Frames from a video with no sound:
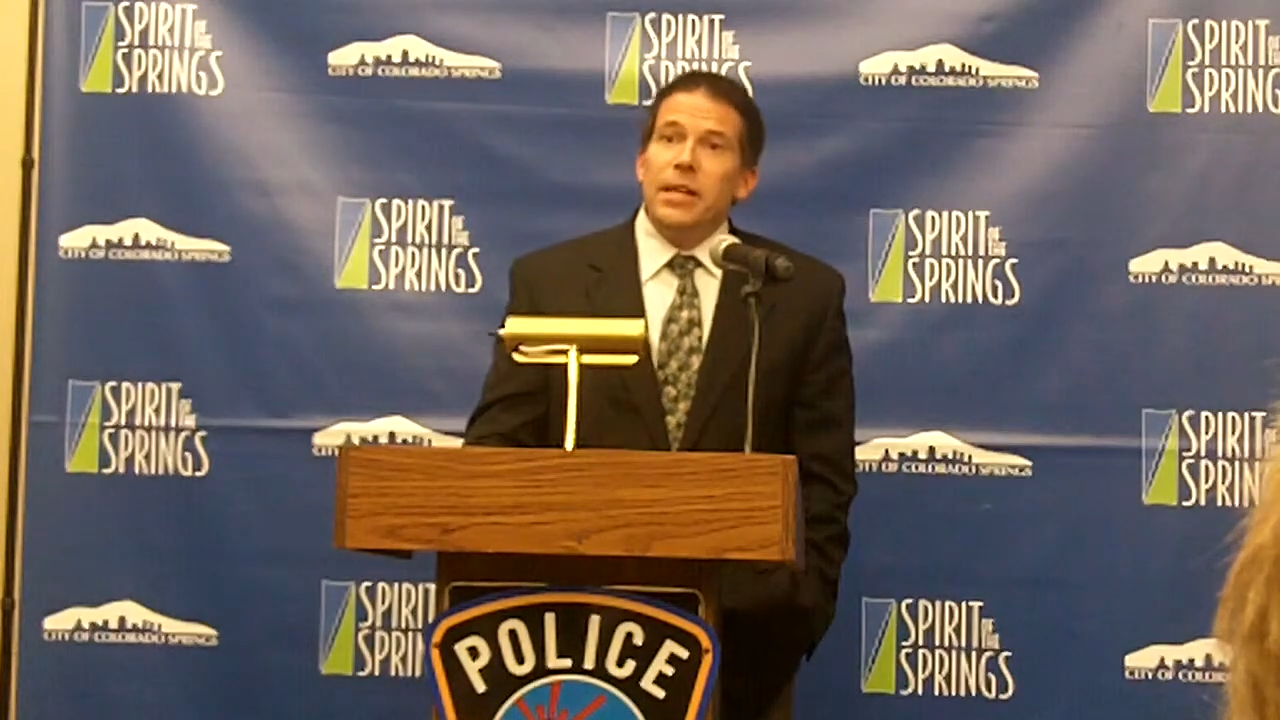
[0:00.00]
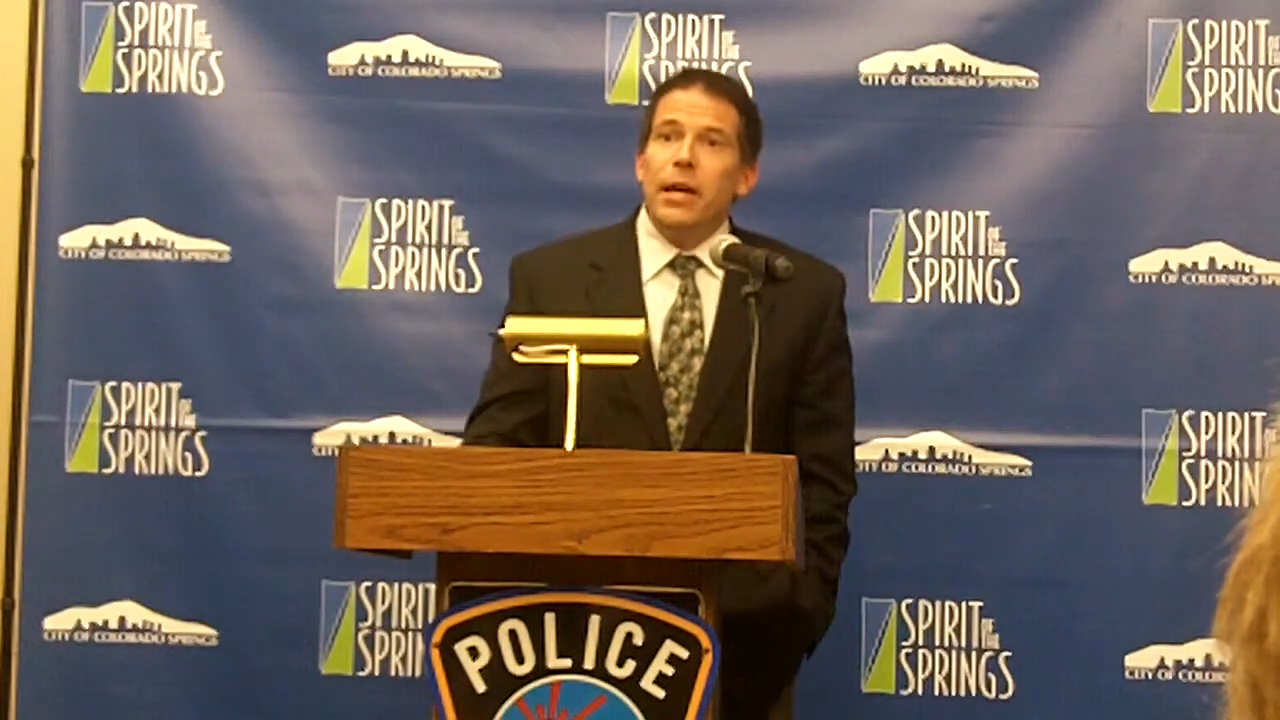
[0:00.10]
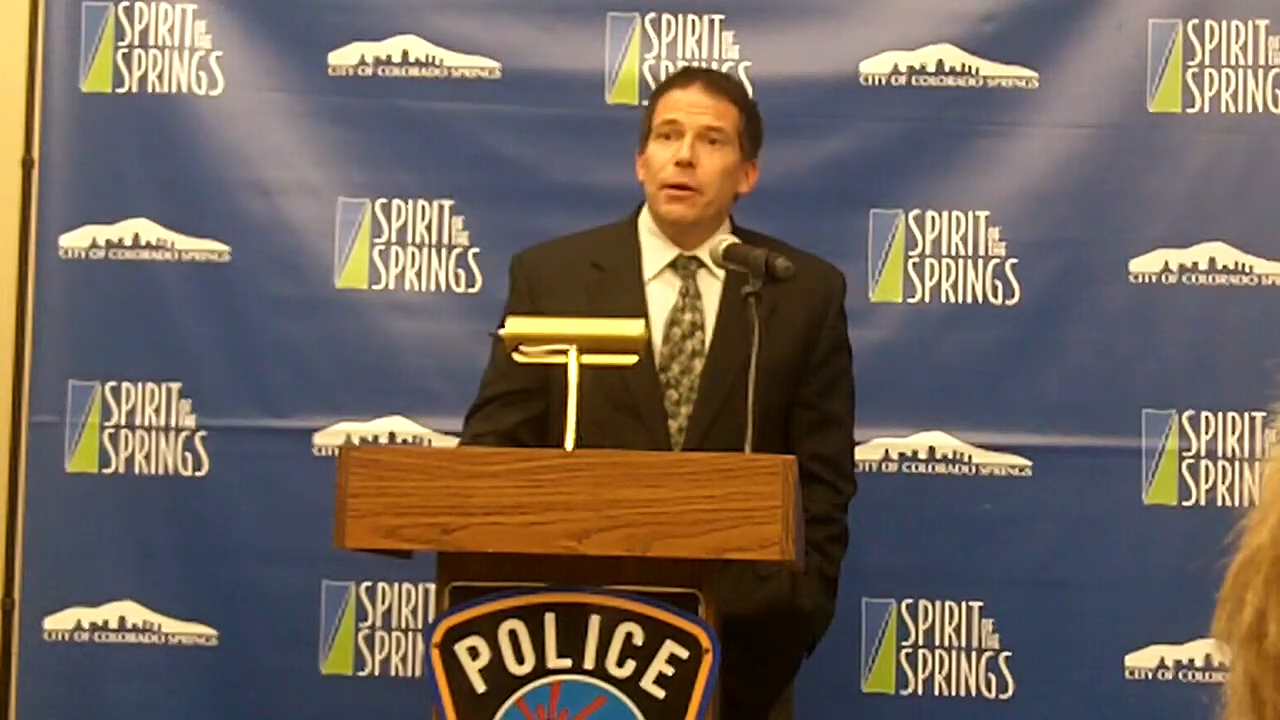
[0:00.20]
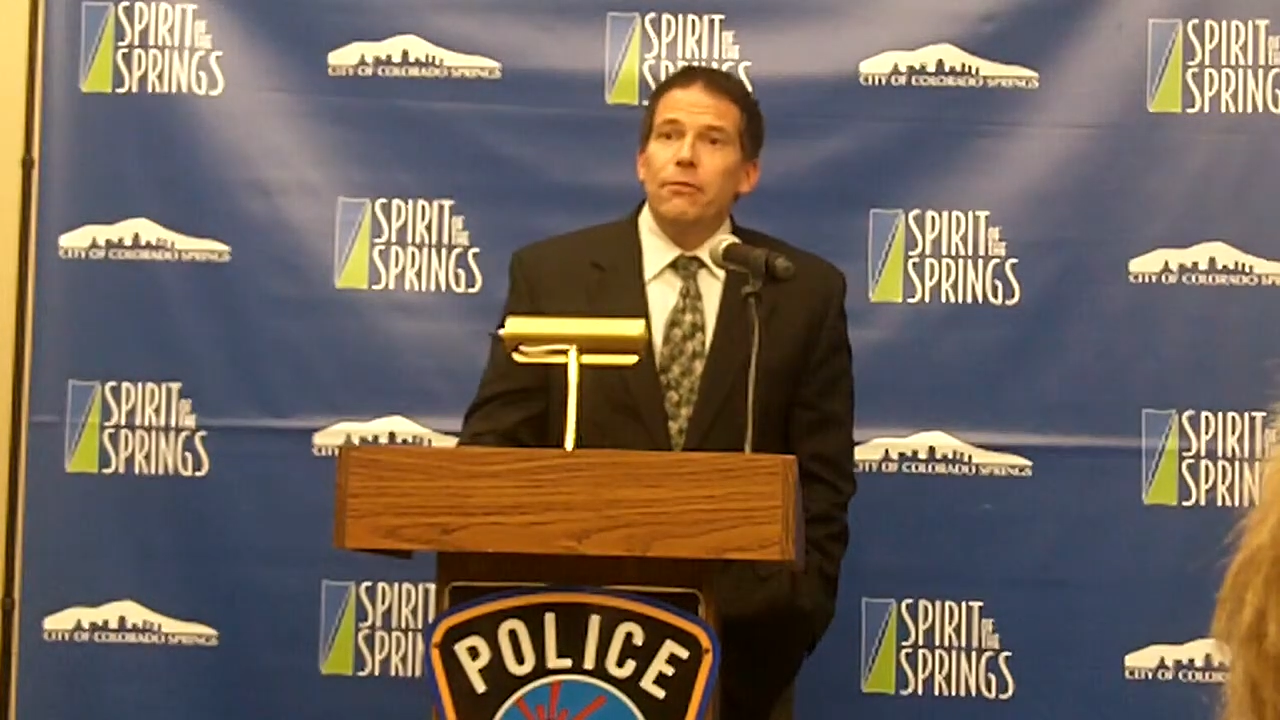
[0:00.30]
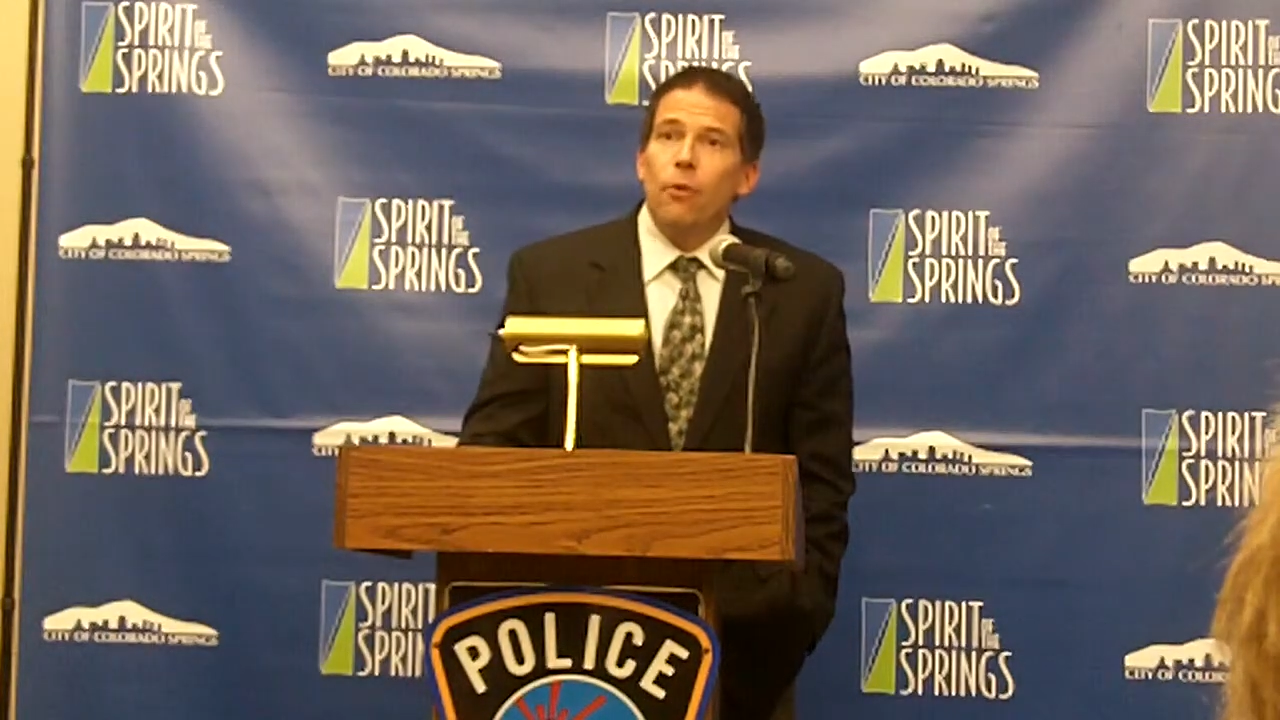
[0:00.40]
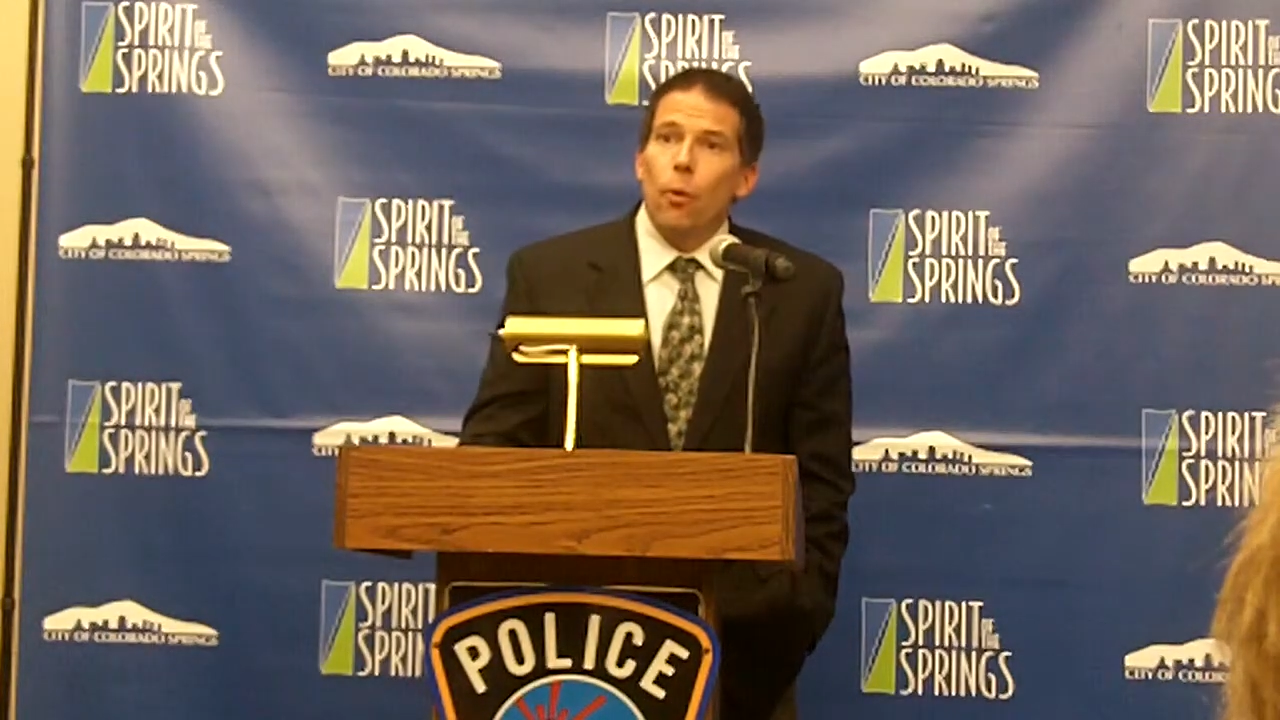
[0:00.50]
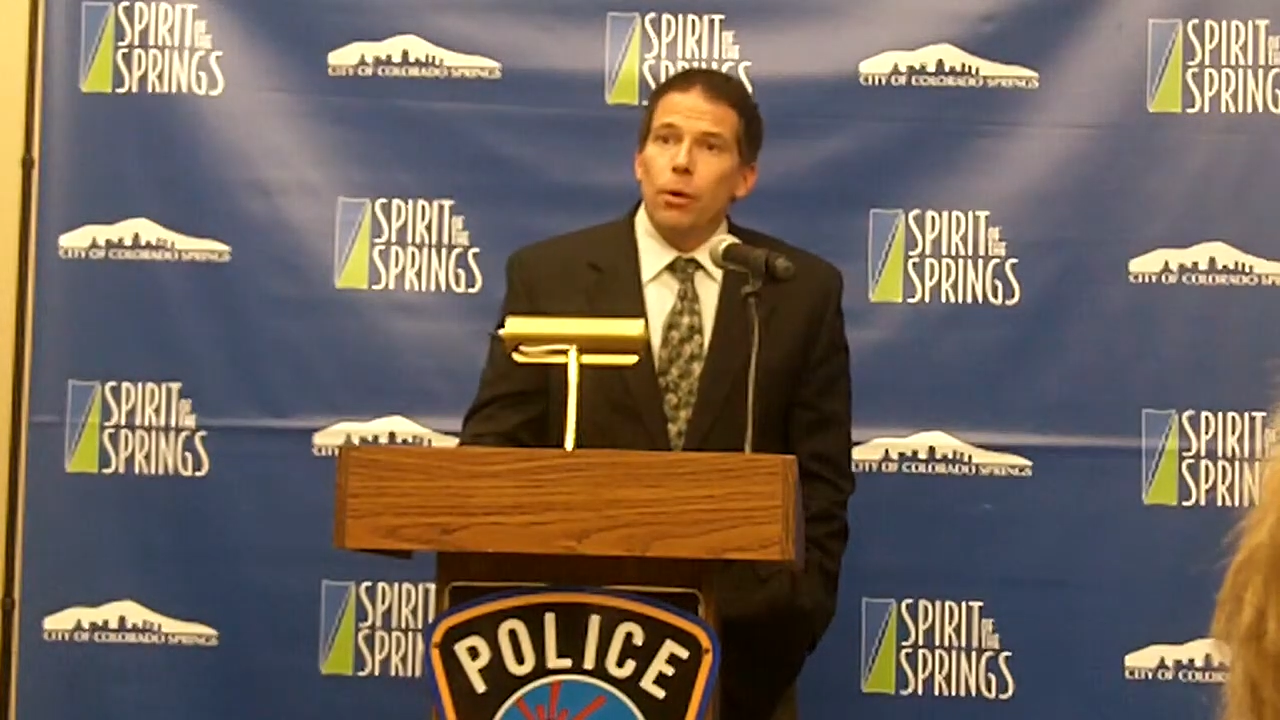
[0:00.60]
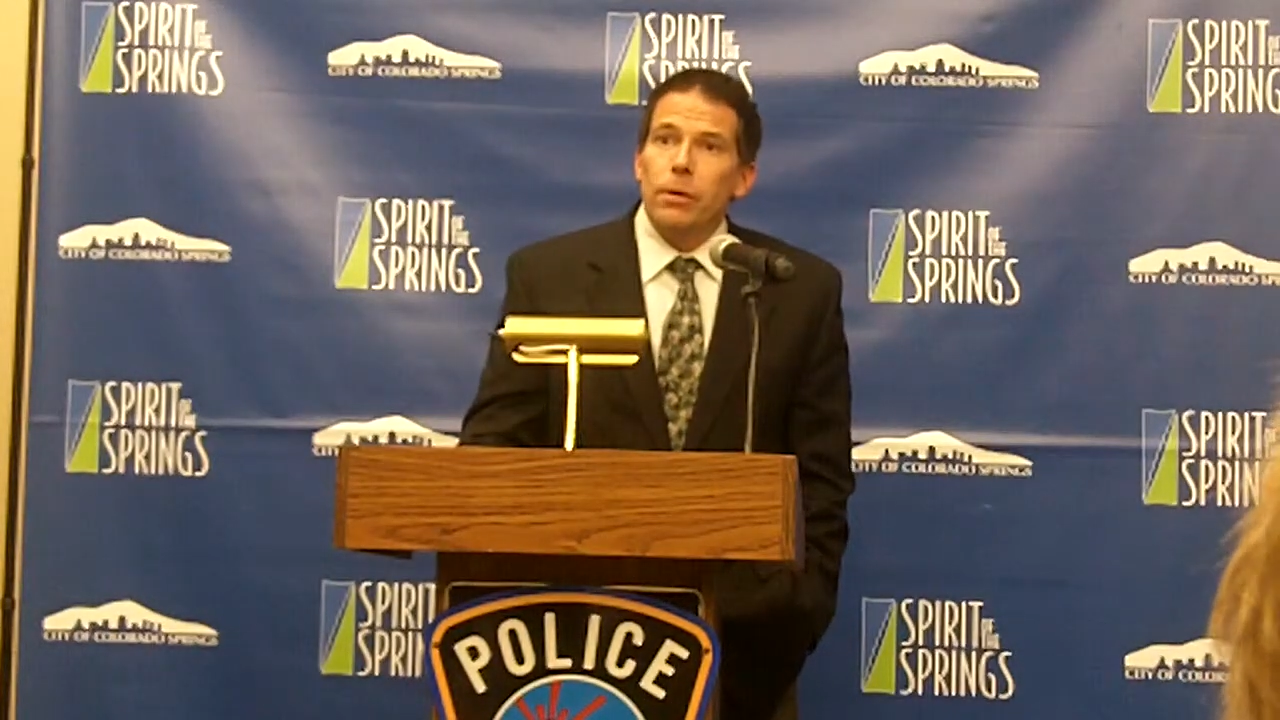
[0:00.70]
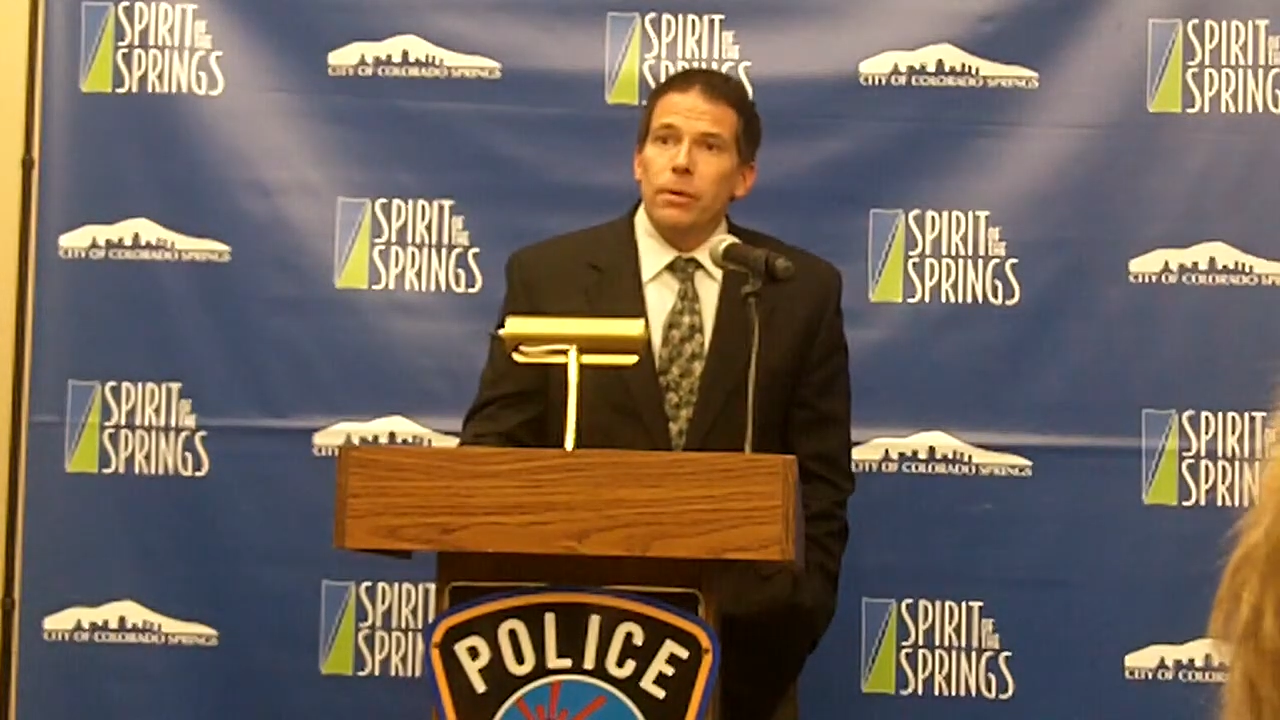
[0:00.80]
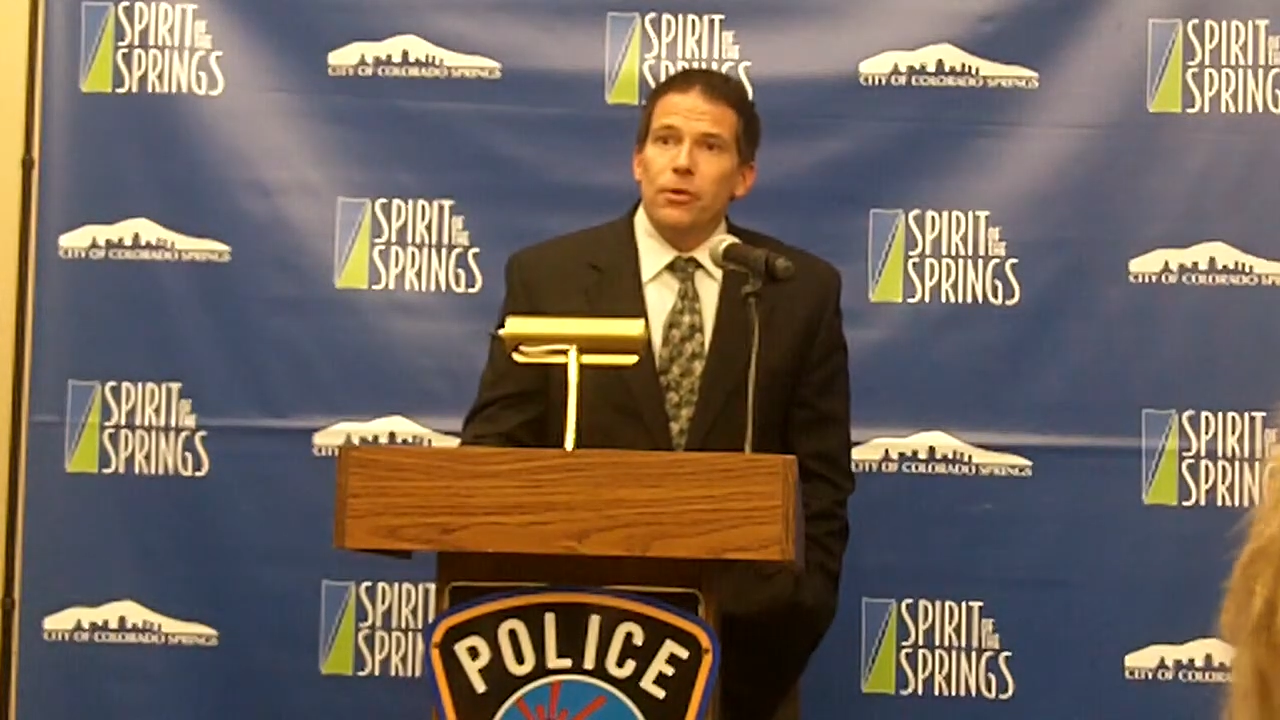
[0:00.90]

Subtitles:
carried forward.